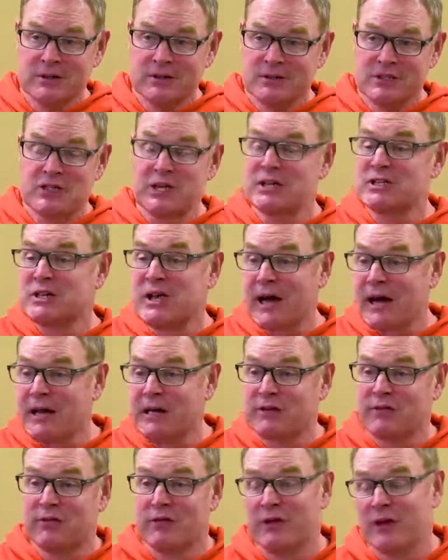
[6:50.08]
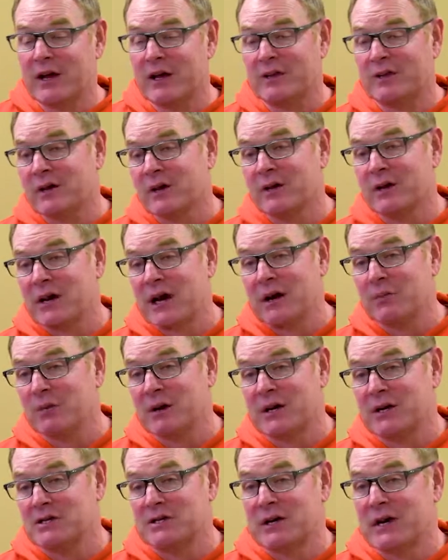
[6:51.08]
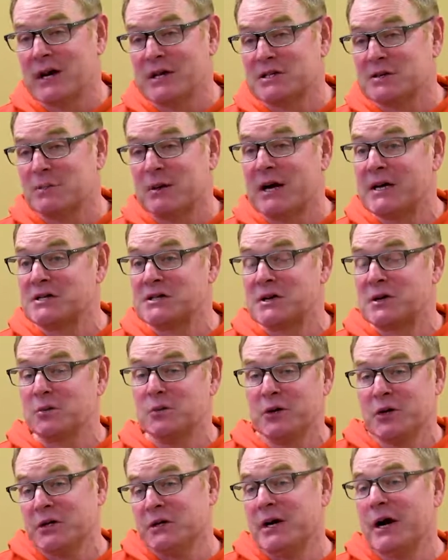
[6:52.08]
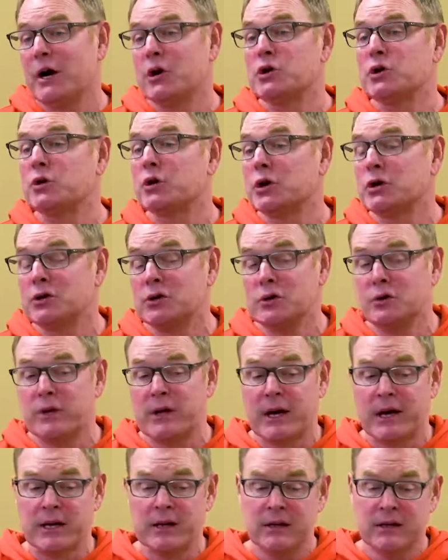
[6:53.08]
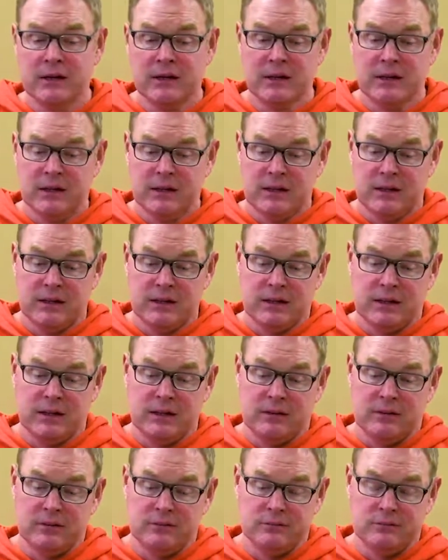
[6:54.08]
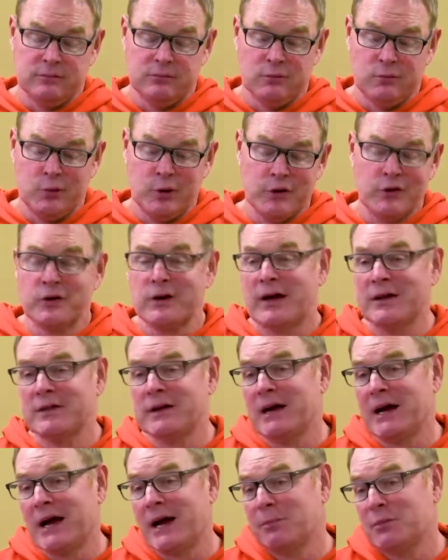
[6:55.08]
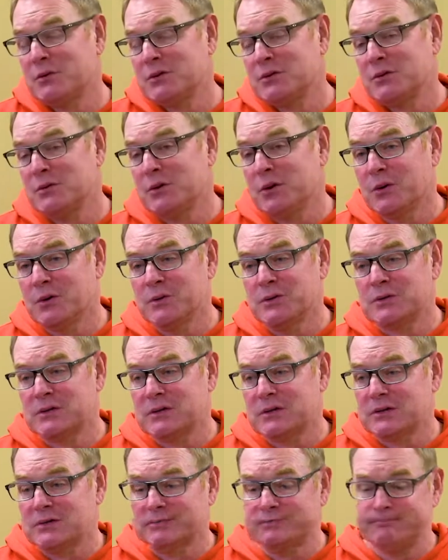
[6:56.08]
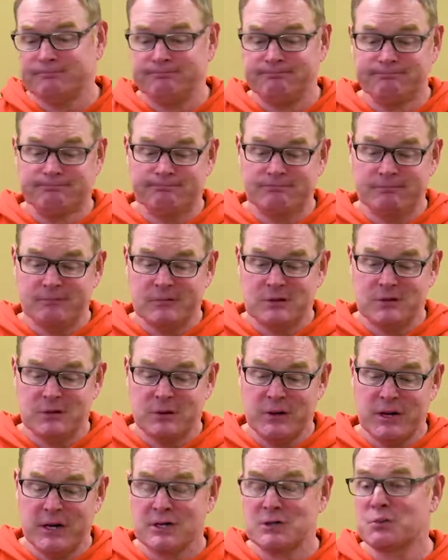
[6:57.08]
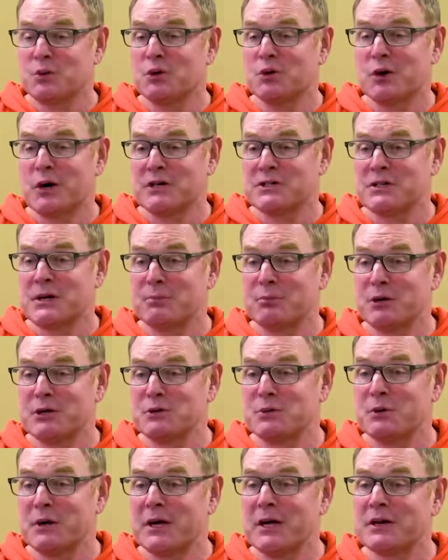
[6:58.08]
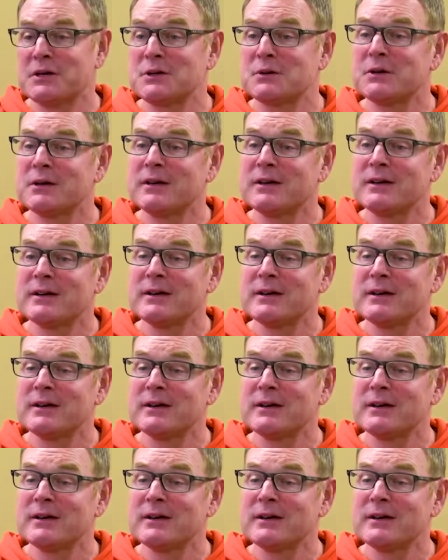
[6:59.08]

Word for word: six guys for the third game because you got some guys that are really tired, you could do that. Uh, whether or not that happens, who knows? Um, so I guess we'll cross that bridge when we get to it.